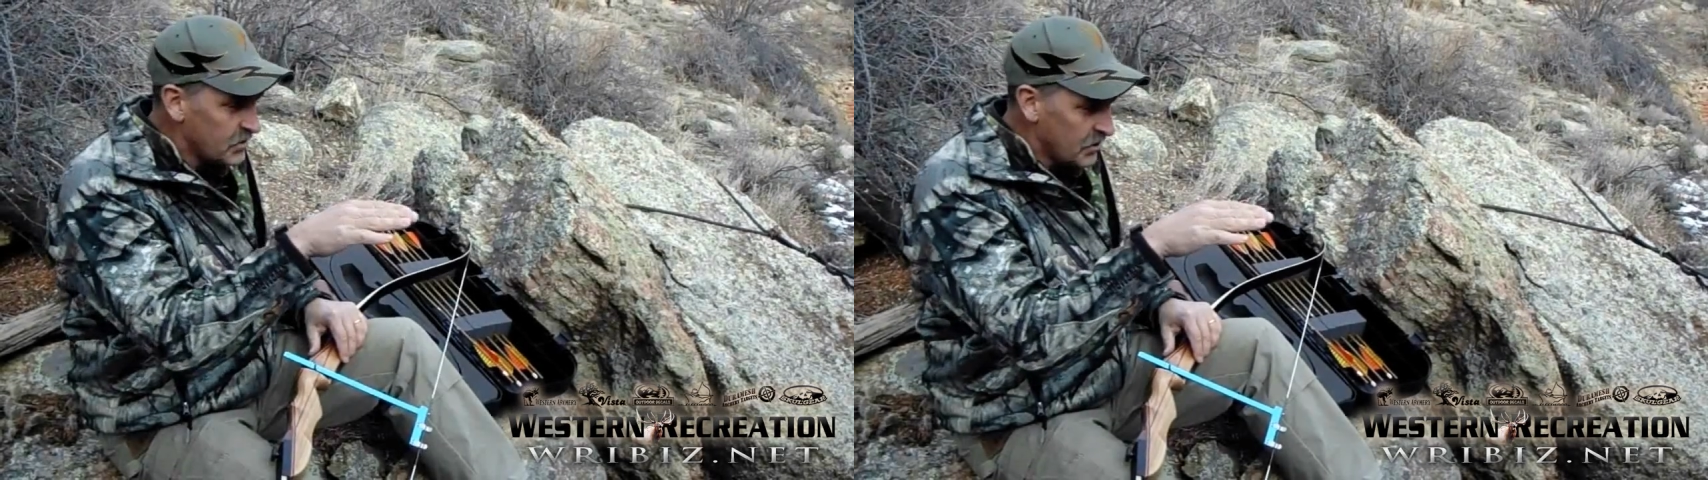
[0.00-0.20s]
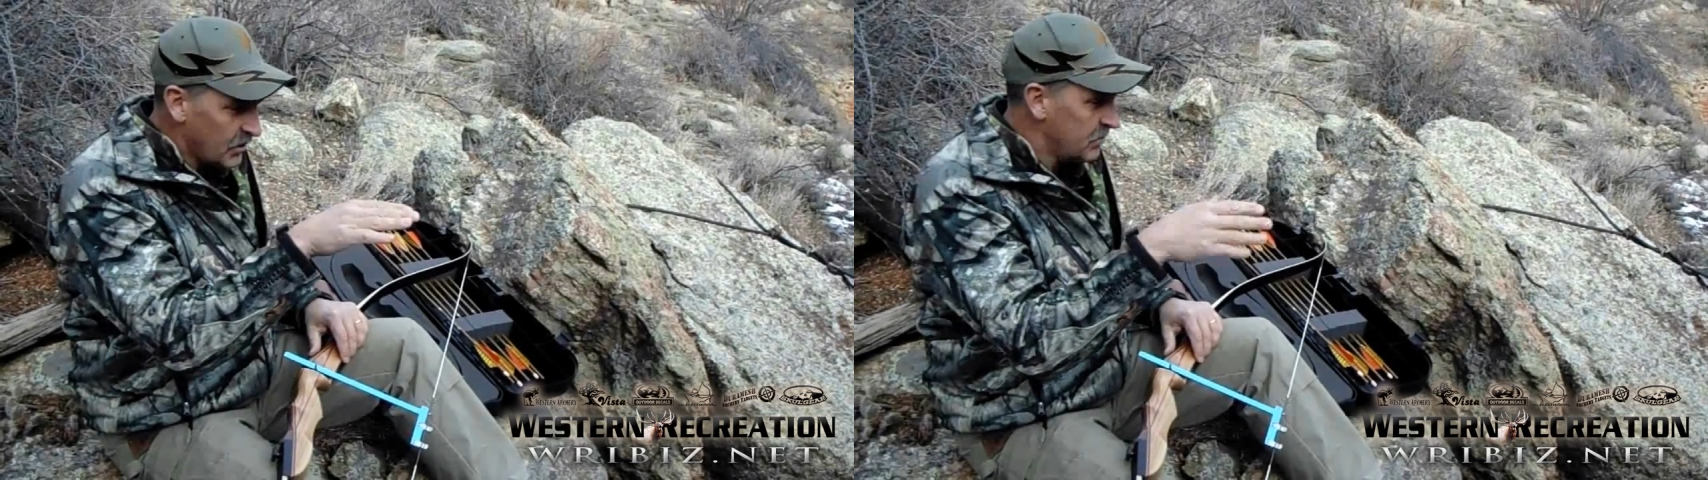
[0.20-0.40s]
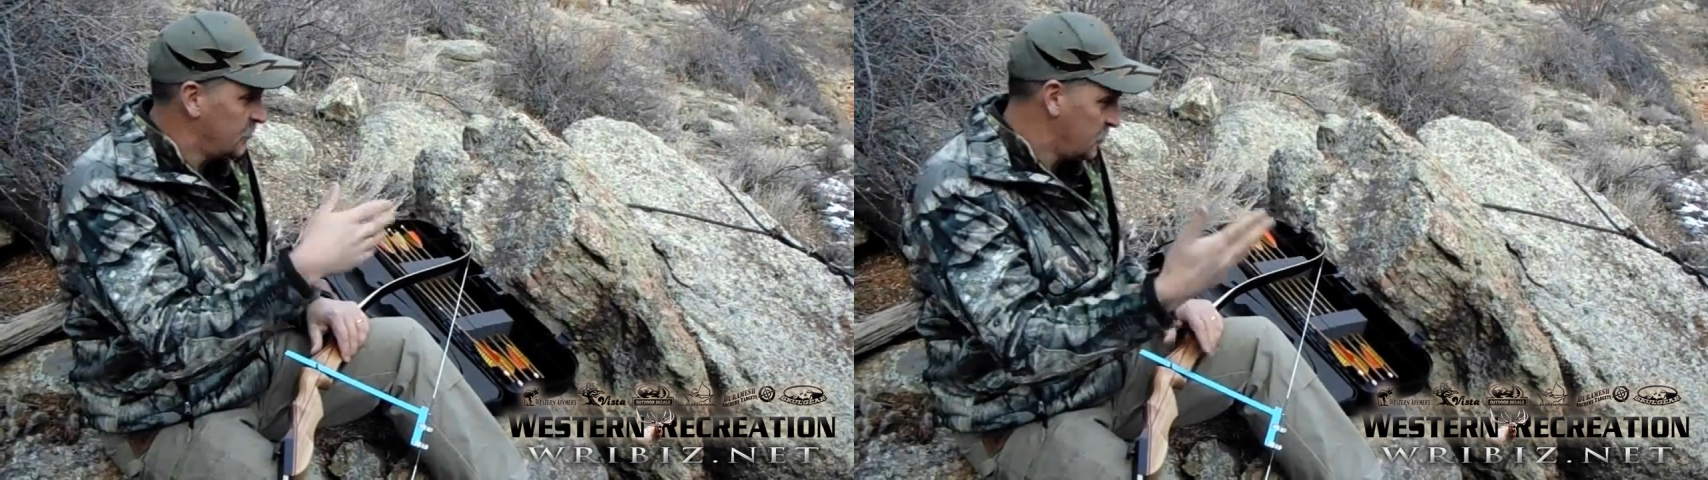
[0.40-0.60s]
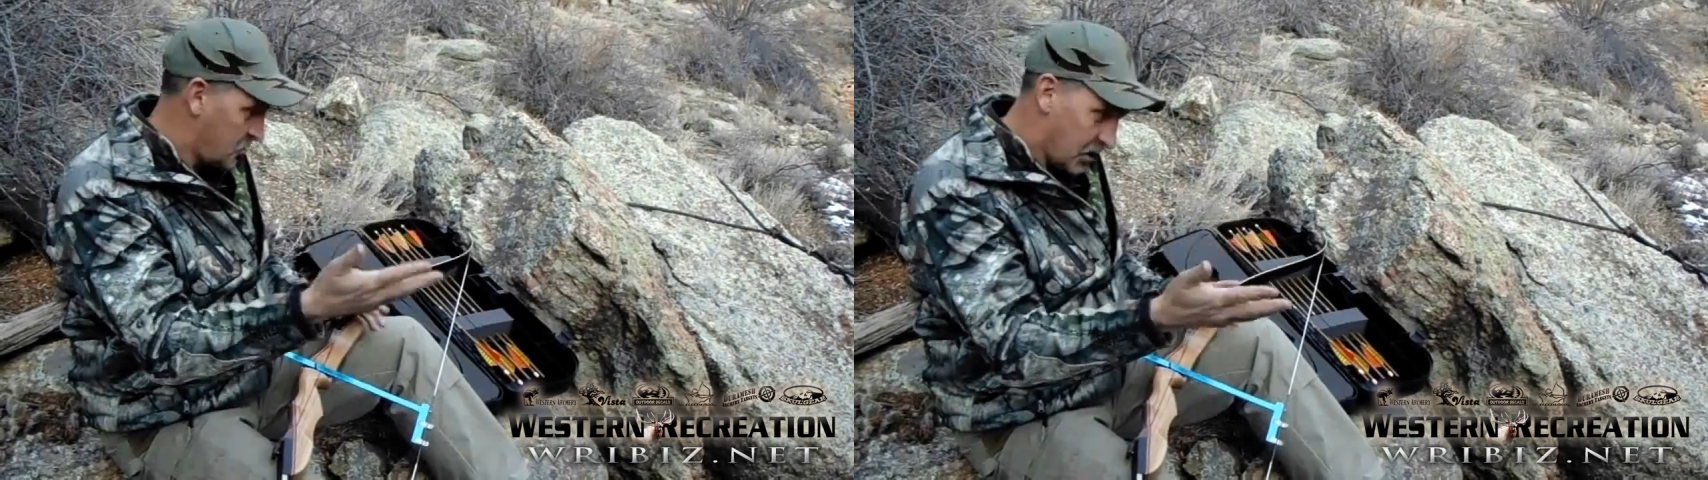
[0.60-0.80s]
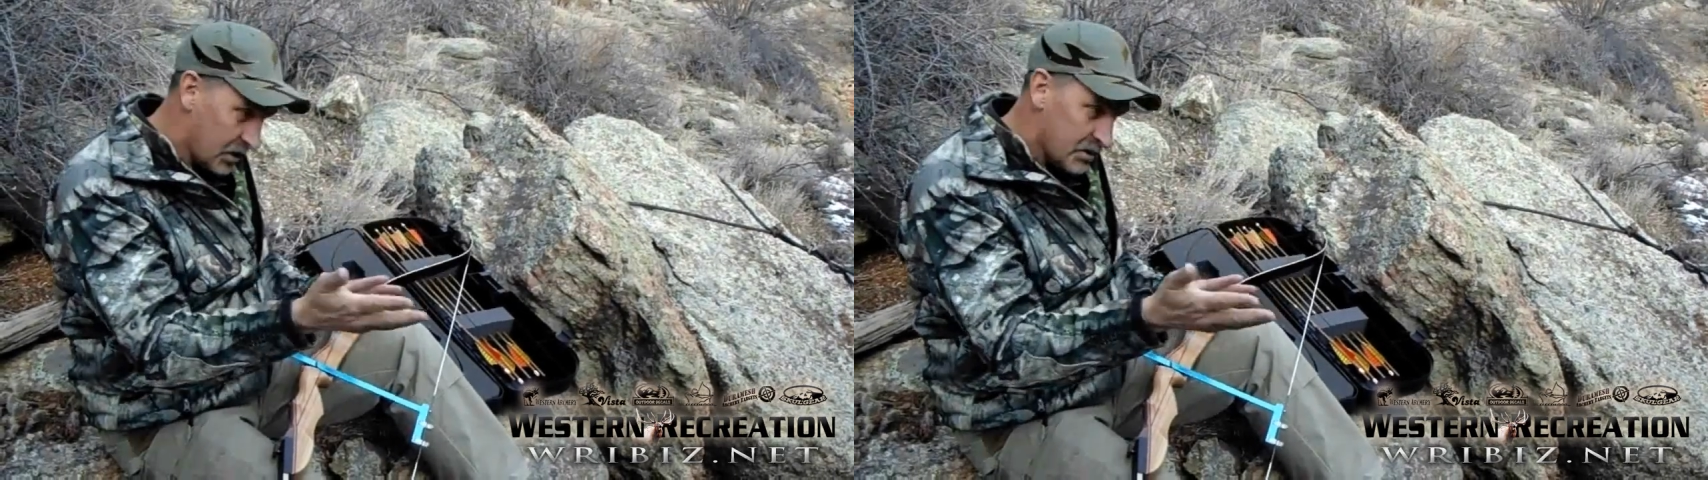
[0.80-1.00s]
straight,
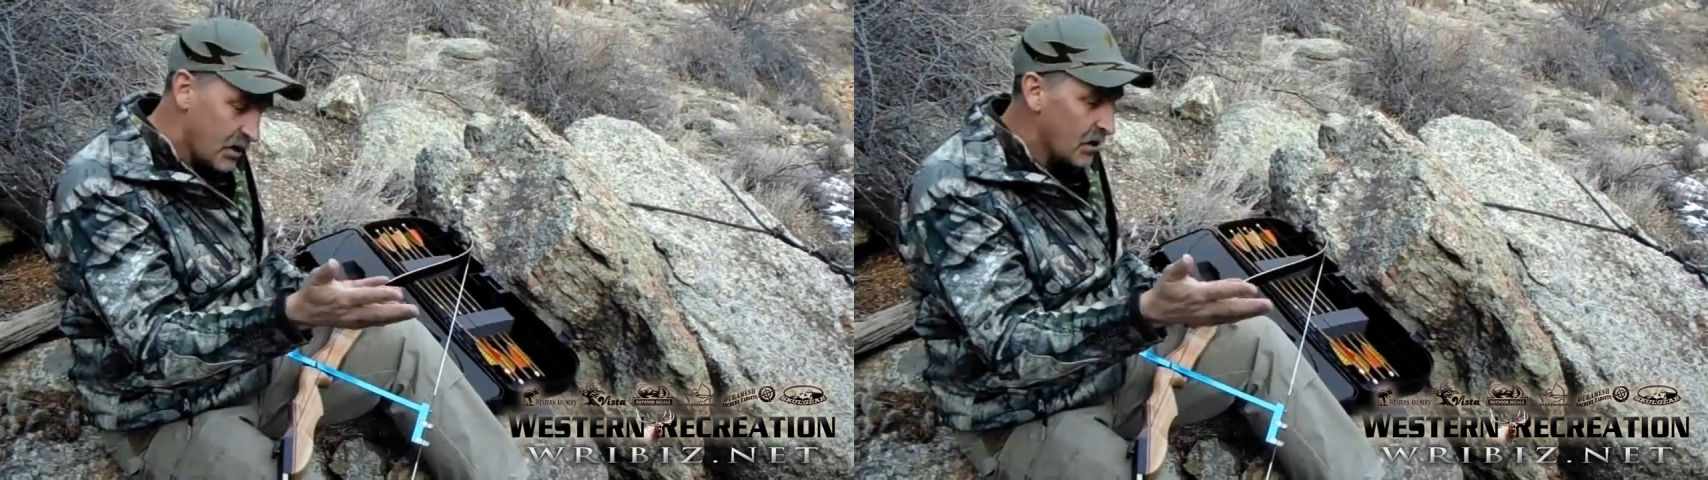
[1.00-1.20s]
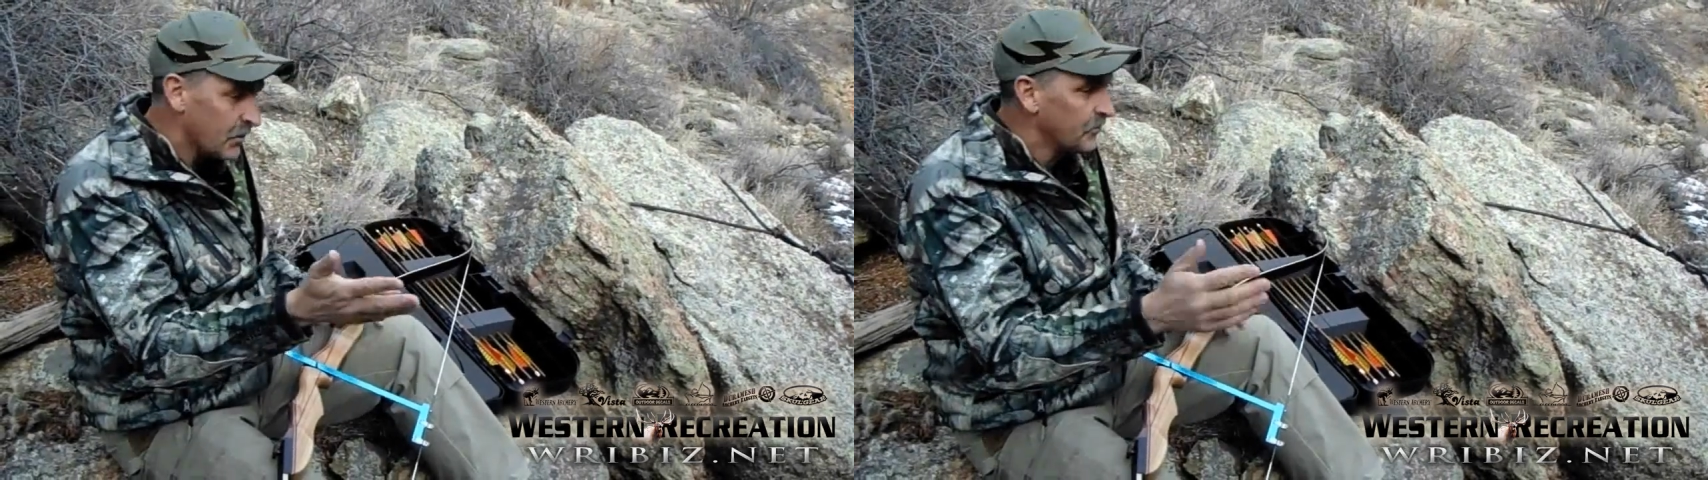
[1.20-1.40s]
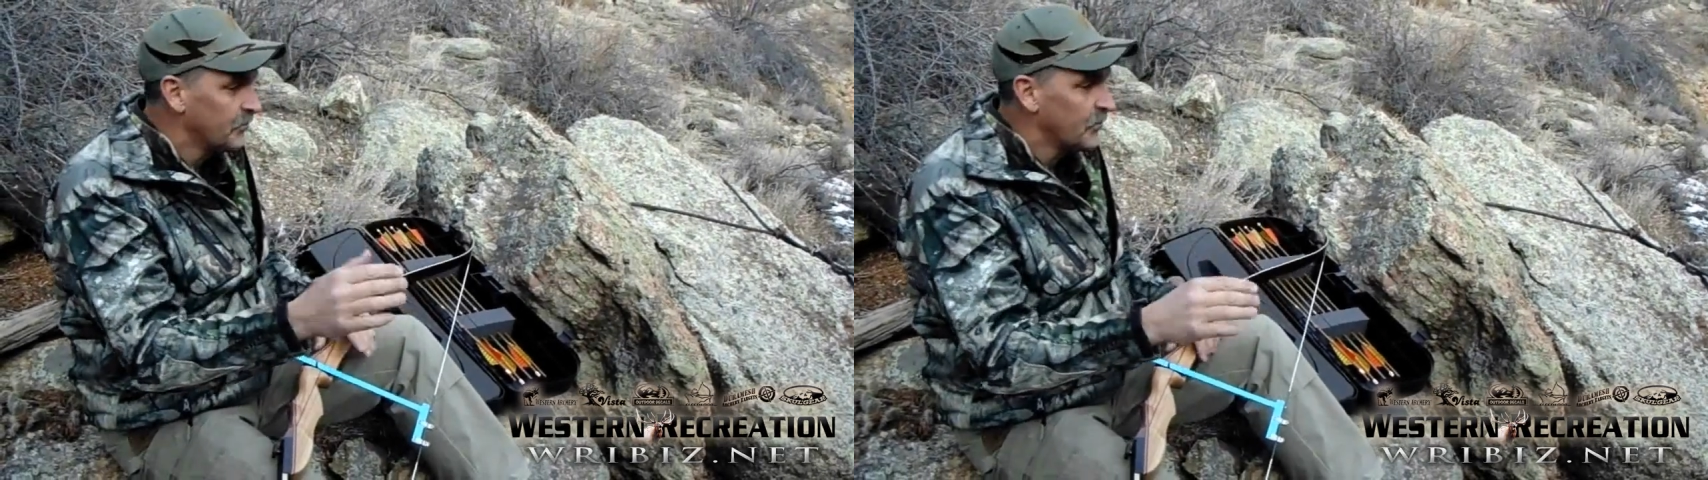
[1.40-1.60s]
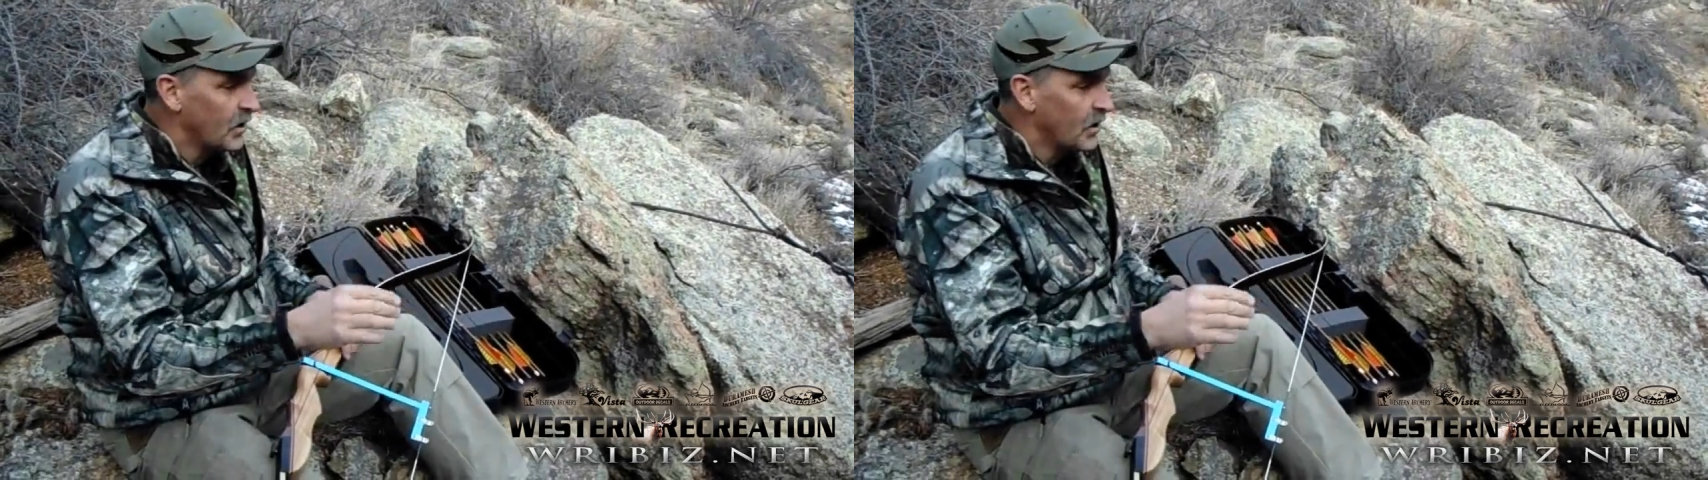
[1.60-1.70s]
straight as an arrow.